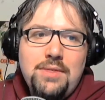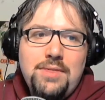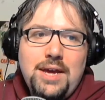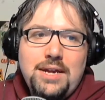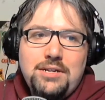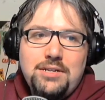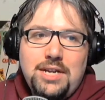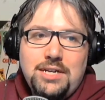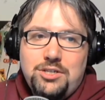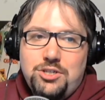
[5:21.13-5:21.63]

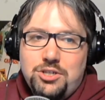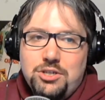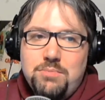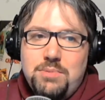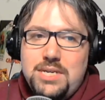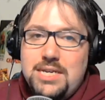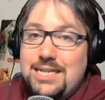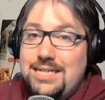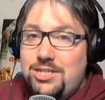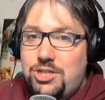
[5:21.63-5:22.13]
that that should
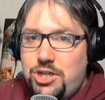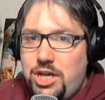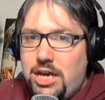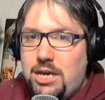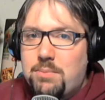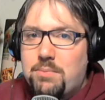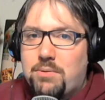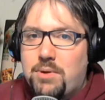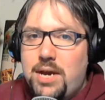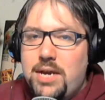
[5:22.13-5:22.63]
be in
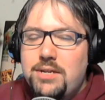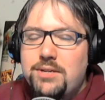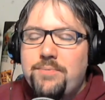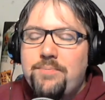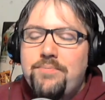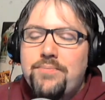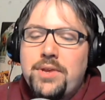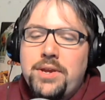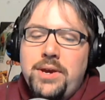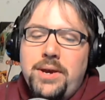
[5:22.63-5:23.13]
shape, right?
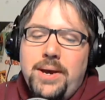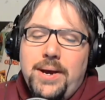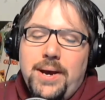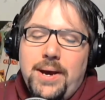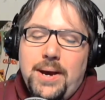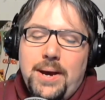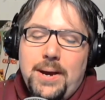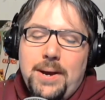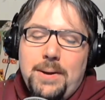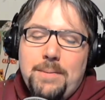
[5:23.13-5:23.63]

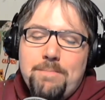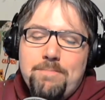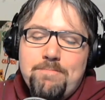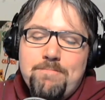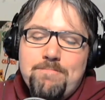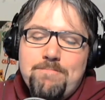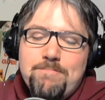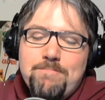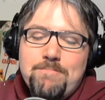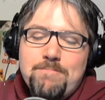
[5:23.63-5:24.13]

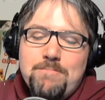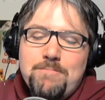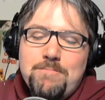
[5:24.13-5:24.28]
Um,